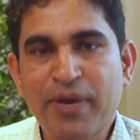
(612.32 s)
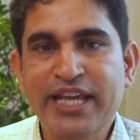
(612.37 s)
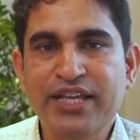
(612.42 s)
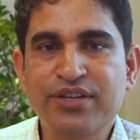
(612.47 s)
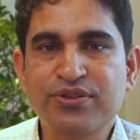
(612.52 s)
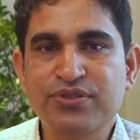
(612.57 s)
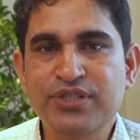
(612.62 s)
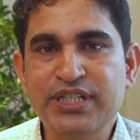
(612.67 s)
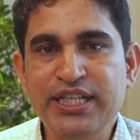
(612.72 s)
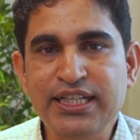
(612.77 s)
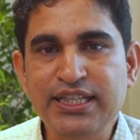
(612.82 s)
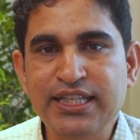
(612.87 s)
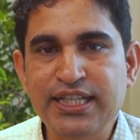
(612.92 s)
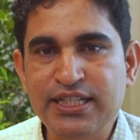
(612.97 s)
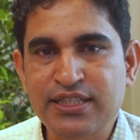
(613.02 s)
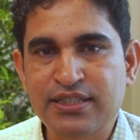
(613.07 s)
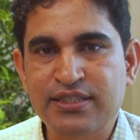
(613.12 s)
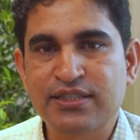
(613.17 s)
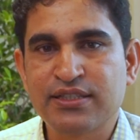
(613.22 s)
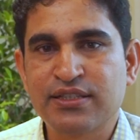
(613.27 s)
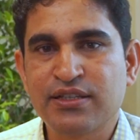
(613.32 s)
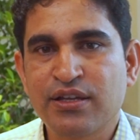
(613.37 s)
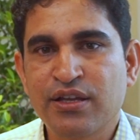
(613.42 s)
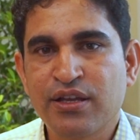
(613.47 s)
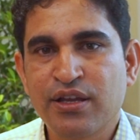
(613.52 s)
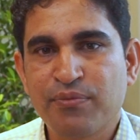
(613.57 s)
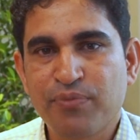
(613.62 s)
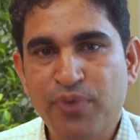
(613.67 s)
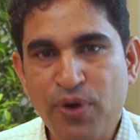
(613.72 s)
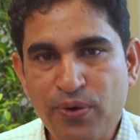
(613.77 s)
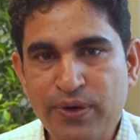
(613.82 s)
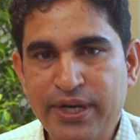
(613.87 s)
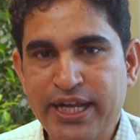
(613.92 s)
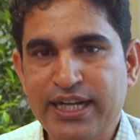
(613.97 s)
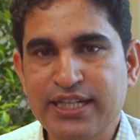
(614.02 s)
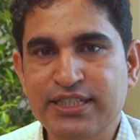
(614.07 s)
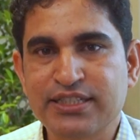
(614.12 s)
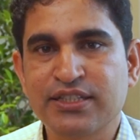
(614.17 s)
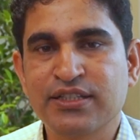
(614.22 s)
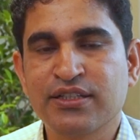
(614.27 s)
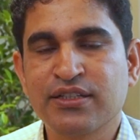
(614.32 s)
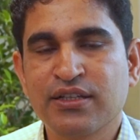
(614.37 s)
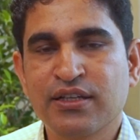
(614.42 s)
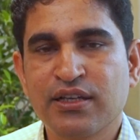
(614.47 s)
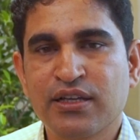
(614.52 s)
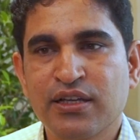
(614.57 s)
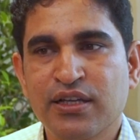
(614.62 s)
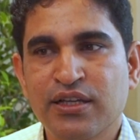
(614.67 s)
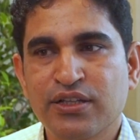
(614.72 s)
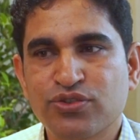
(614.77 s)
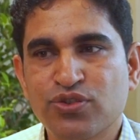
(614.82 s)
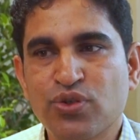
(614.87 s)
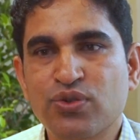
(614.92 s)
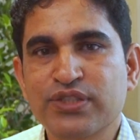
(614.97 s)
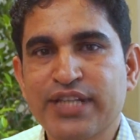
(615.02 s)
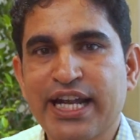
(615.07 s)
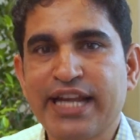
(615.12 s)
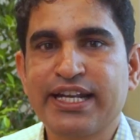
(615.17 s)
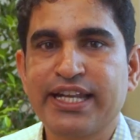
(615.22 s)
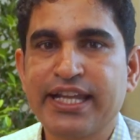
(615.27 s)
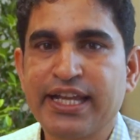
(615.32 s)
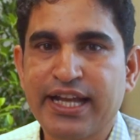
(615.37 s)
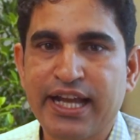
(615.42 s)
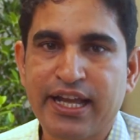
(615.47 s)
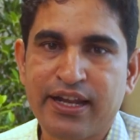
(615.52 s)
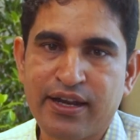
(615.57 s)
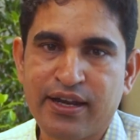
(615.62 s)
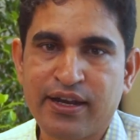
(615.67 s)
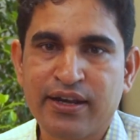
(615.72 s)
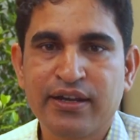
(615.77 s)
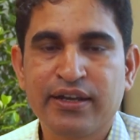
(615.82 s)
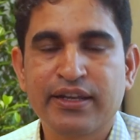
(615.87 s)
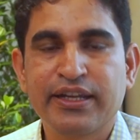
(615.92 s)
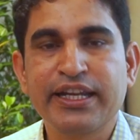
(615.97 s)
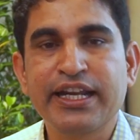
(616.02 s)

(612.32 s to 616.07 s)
By using these products, society can